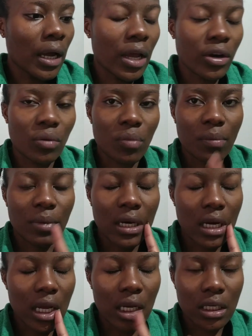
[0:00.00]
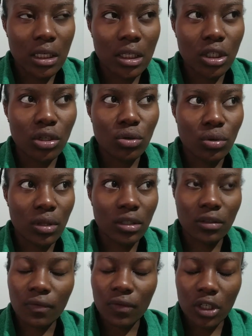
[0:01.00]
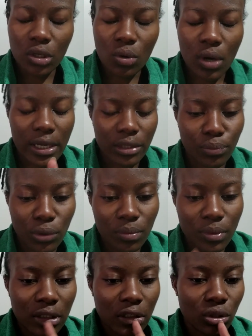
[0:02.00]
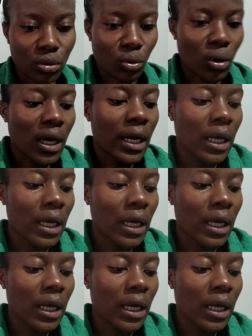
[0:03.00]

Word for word: I remembered I didn't do this video as promised, so